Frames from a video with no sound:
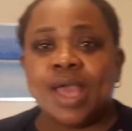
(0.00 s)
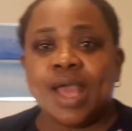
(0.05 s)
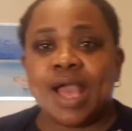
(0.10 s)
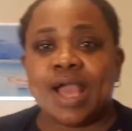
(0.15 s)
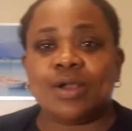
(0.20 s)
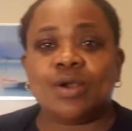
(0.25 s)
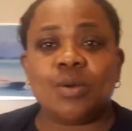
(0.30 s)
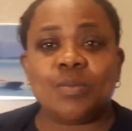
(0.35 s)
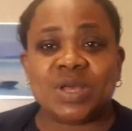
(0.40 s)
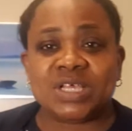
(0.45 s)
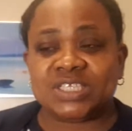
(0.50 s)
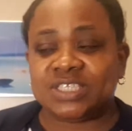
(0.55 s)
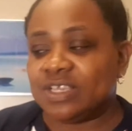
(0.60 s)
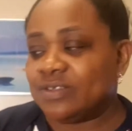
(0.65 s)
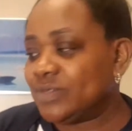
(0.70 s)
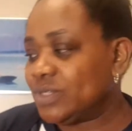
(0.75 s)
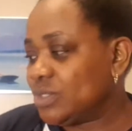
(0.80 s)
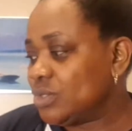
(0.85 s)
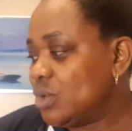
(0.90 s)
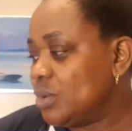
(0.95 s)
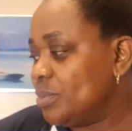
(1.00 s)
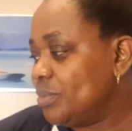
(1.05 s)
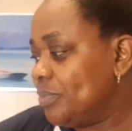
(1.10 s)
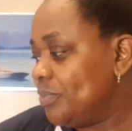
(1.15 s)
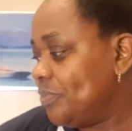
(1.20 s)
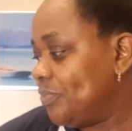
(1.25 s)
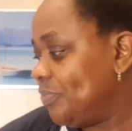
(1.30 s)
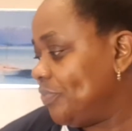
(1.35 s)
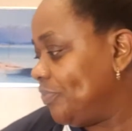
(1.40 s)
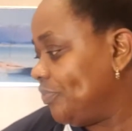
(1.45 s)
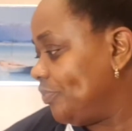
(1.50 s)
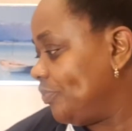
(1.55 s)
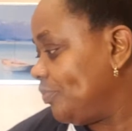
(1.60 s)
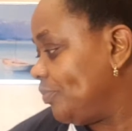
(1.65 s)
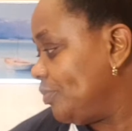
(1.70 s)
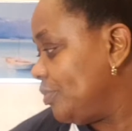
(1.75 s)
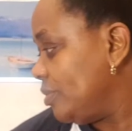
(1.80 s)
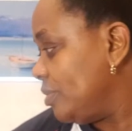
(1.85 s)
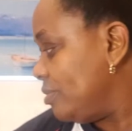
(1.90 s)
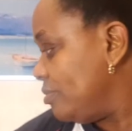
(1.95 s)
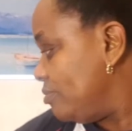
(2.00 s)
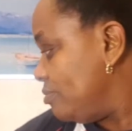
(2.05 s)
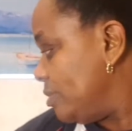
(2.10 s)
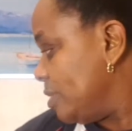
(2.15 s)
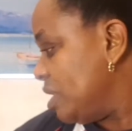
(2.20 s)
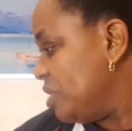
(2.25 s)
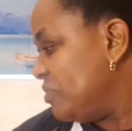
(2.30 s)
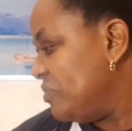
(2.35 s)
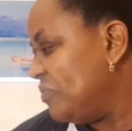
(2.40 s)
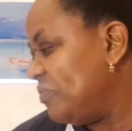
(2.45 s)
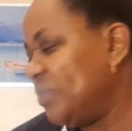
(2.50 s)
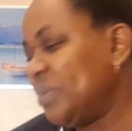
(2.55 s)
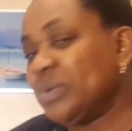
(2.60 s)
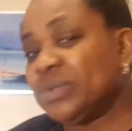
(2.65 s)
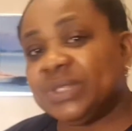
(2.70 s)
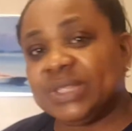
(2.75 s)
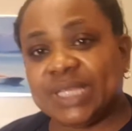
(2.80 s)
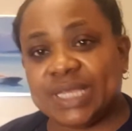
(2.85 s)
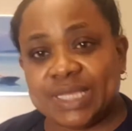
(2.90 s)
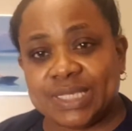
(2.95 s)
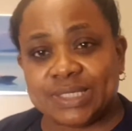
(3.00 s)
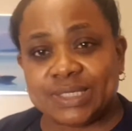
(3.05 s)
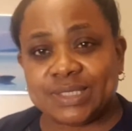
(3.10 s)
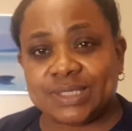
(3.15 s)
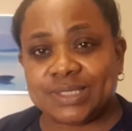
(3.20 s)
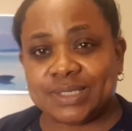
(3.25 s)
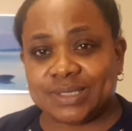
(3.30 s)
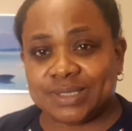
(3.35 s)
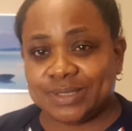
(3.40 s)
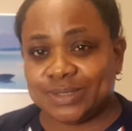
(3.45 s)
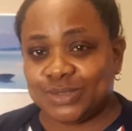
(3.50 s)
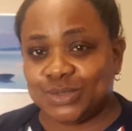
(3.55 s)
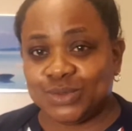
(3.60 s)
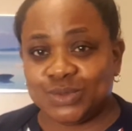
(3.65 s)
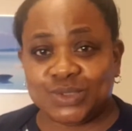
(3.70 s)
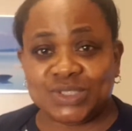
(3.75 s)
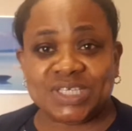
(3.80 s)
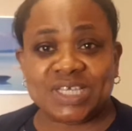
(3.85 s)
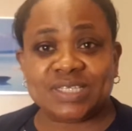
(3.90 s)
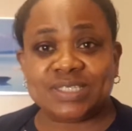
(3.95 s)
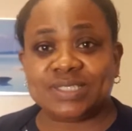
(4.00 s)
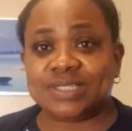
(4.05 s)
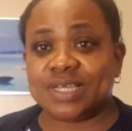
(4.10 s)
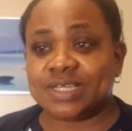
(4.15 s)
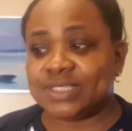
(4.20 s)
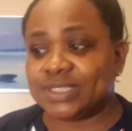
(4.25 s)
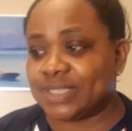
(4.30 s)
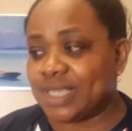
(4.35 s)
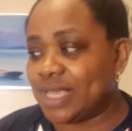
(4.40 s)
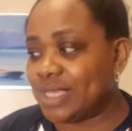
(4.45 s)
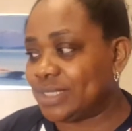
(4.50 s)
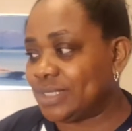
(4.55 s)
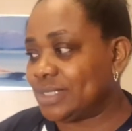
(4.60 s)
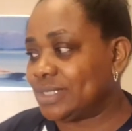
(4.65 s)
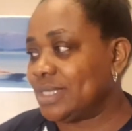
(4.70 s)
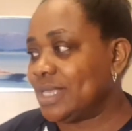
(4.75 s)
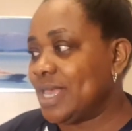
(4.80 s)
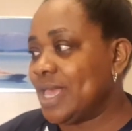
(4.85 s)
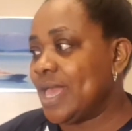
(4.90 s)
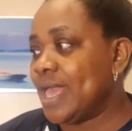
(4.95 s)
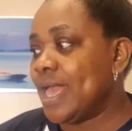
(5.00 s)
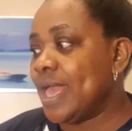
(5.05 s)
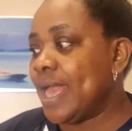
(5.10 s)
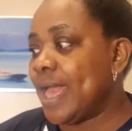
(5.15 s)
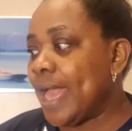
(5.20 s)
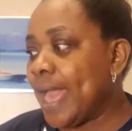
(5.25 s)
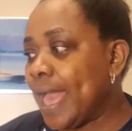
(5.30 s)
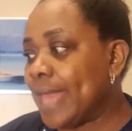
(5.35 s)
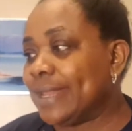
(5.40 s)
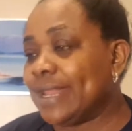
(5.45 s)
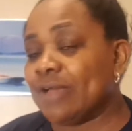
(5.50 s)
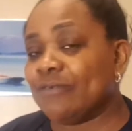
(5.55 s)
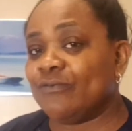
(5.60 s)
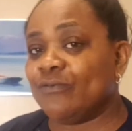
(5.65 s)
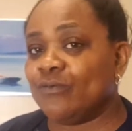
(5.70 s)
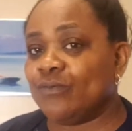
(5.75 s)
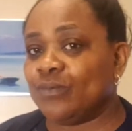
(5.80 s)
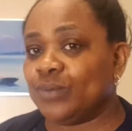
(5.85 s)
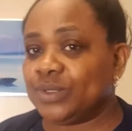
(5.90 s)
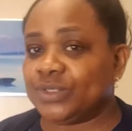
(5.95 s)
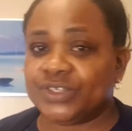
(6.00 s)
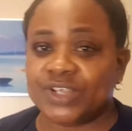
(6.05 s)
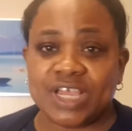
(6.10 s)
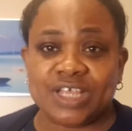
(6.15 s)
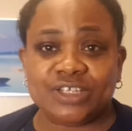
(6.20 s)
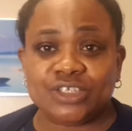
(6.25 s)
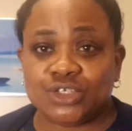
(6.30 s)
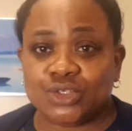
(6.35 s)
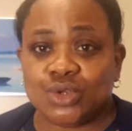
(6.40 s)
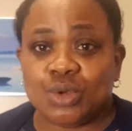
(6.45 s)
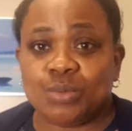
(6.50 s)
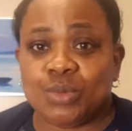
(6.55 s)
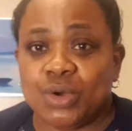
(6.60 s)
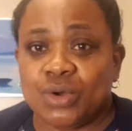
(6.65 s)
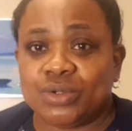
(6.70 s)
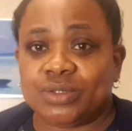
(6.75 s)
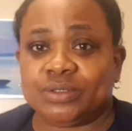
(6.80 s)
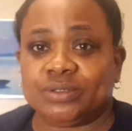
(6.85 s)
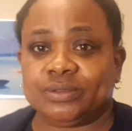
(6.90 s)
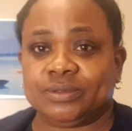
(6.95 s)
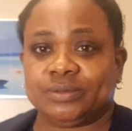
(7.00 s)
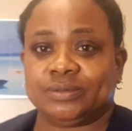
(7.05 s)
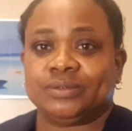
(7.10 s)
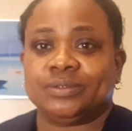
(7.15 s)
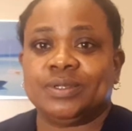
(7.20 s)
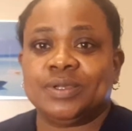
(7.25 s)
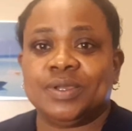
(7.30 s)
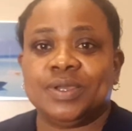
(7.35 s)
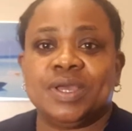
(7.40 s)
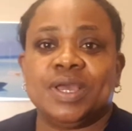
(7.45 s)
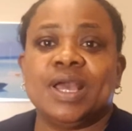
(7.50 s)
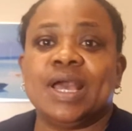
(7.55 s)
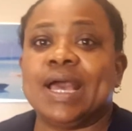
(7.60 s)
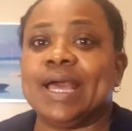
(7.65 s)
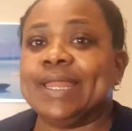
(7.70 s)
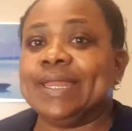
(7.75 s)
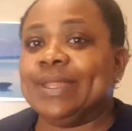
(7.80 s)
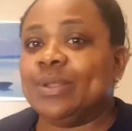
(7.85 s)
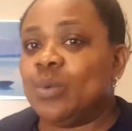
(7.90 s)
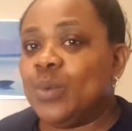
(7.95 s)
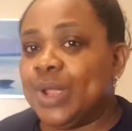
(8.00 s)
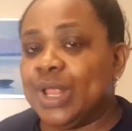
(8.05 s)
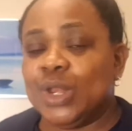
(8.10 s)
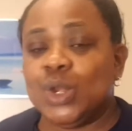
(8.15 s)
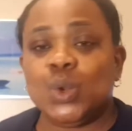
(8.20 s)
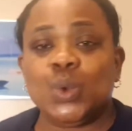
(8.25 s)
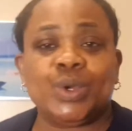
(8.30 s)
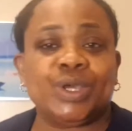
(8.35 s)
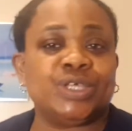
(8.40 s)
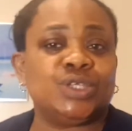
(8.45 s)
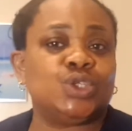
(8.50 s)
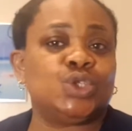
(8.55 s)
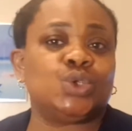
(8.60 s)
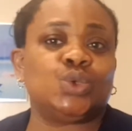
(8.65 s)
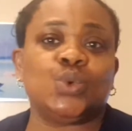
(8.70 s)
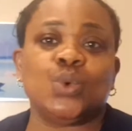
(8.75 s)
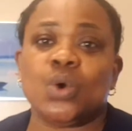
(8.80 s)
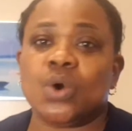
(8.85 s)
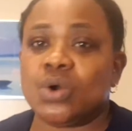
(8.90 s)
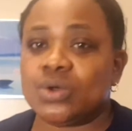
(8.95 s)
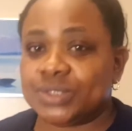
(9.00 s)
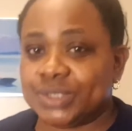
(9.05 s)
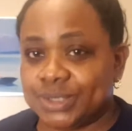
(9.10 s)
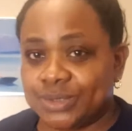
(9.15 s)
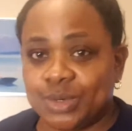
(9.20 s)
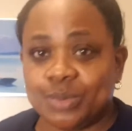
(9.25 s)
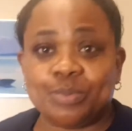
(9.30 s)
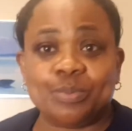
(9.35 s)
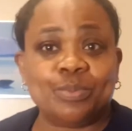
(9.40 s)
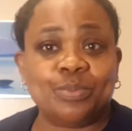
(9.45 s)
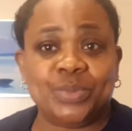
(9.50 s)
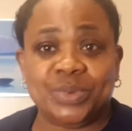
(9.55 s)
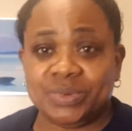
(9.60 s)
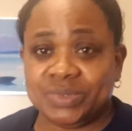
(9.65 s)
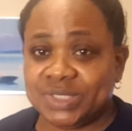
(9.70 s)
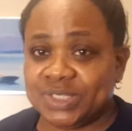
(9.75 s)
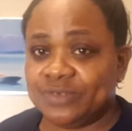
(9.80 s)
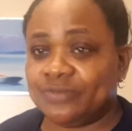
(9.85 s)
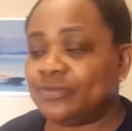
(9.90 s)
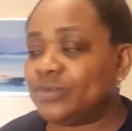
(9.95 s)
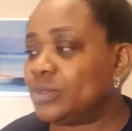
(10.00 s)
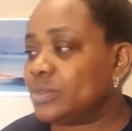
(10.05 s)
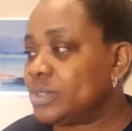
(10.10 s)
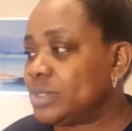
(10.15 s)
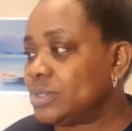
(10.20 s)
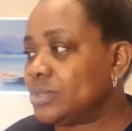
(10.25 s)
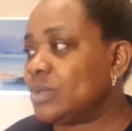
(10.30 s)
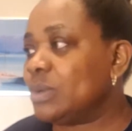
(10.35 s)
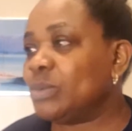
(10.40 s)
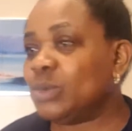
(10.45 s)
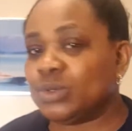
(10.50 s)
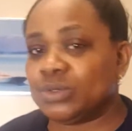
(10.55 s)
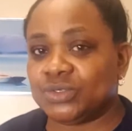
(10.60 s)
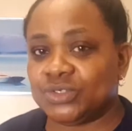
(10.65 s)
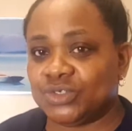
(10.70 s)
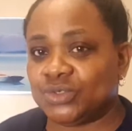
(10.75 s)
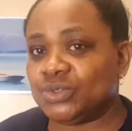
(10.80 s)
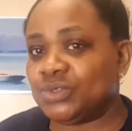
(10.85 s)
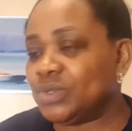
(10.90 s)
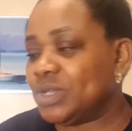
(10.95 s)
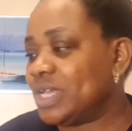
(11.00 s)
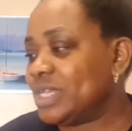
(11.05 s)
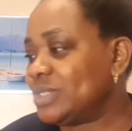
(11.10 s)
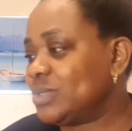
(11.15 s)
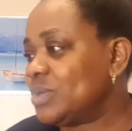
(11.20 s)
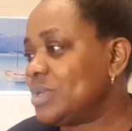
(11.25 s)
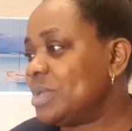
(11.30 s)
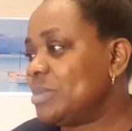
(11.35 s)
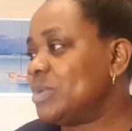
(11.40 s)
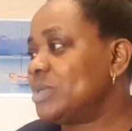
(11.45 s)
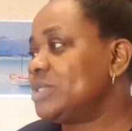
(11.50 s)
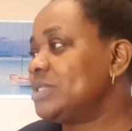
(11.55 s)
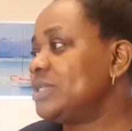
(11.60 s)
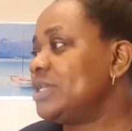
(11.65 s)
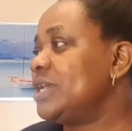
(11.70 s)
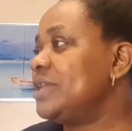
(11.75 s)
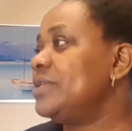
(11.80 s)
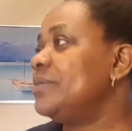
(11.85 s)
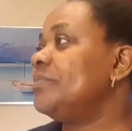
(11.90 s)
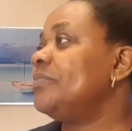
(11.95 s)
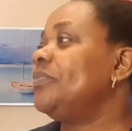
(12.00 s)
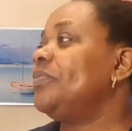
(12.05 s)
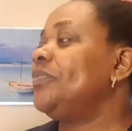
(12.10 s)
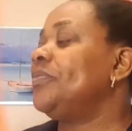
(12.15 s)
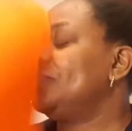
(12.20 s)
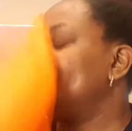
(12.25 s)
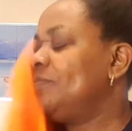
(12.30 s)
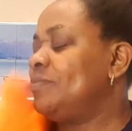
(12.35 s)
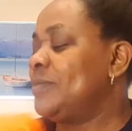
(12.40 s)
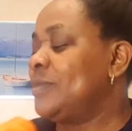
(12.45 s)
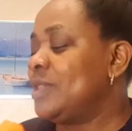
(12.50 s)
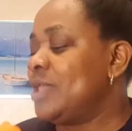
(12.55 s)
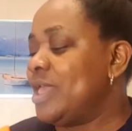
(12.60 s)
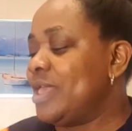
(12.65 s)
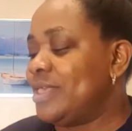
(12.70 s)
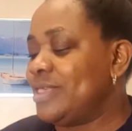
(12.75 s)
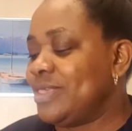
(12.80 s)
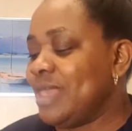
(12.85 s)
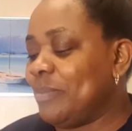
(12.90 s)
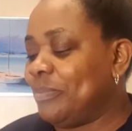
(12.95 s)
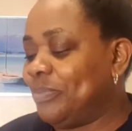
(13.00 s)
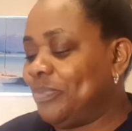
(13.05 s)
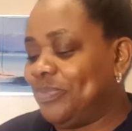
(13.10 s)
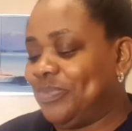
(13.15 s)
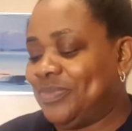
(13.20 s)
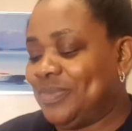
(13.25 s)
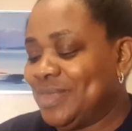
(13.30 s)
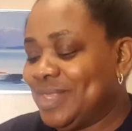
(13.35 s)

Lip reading: I got myself some few things to test their size, and I've tried some on, and they were looking so awesome, beautiful. So I'm going to show you guys what I'm about to get it. Yep.